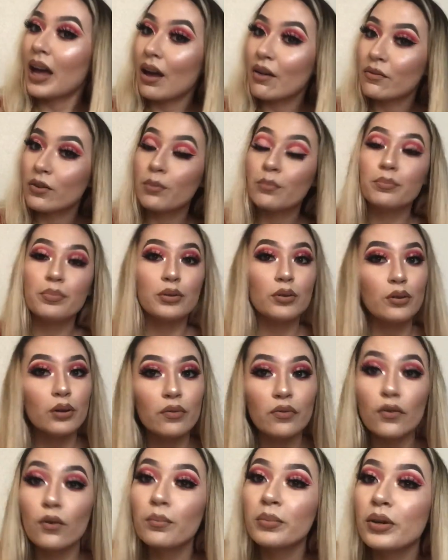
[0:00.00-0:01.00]
Have a
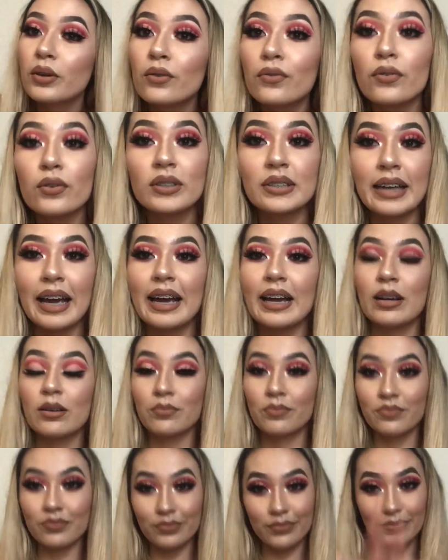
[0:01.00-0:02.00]
beautiful, beautiful day.
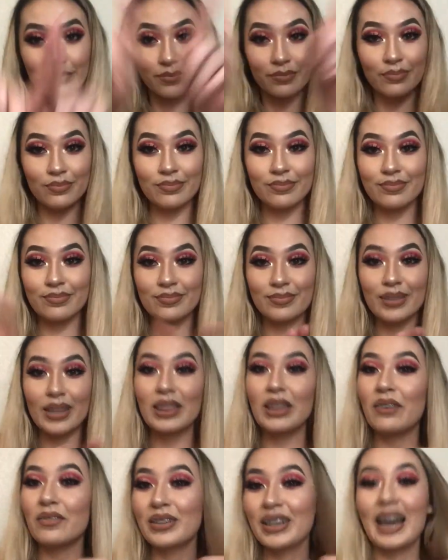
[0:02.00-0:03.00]

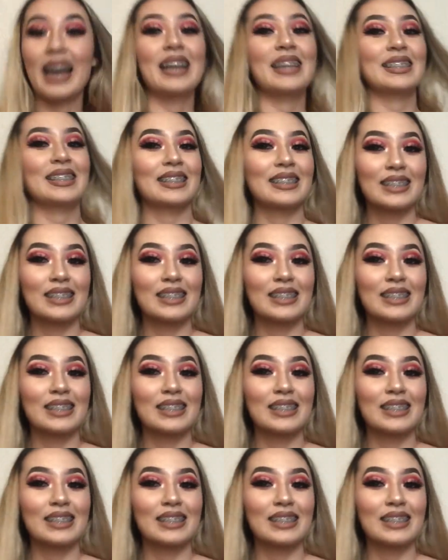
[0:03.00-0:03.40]
Love you guys.